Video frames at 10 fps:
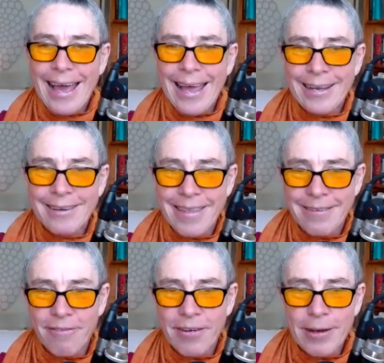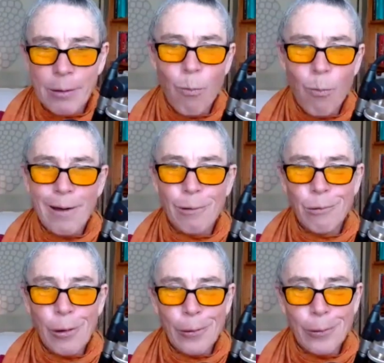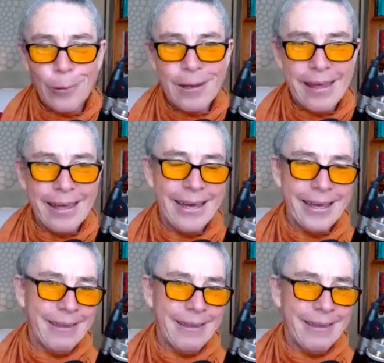and there's a very well known